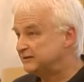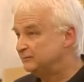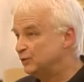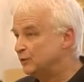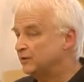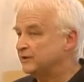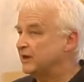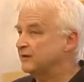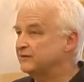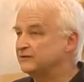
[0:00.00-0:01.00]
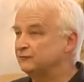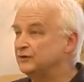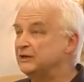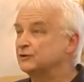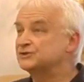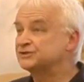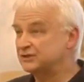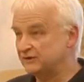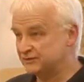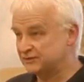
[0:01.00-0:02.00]
them or how they've done really good
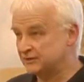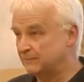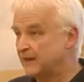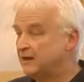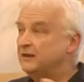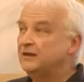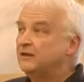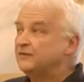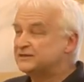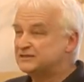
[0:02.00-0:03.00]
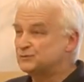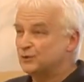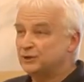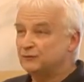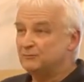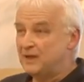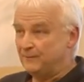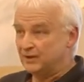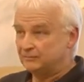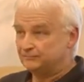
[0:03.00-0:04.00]
service to them, this is what you
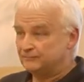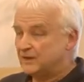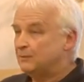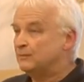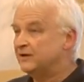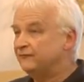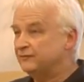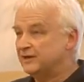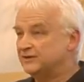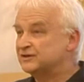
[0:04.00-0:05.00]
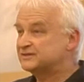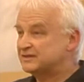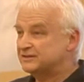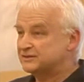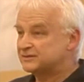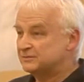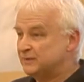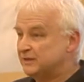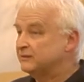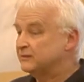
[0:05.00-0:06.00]
remember. My friend said this to
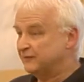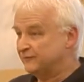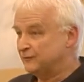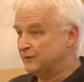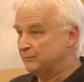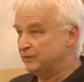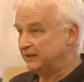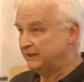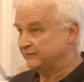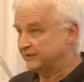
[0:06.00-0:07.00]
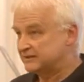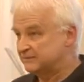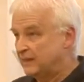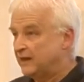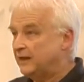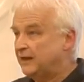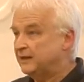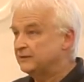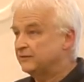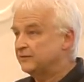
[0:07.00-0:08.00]
me, therefore I believe it.
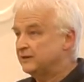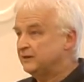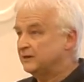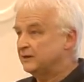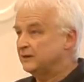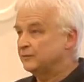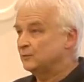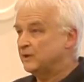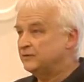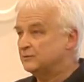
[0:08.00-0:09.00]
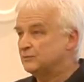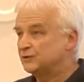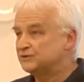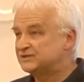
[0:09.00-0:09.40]
And the, uh, the way that modern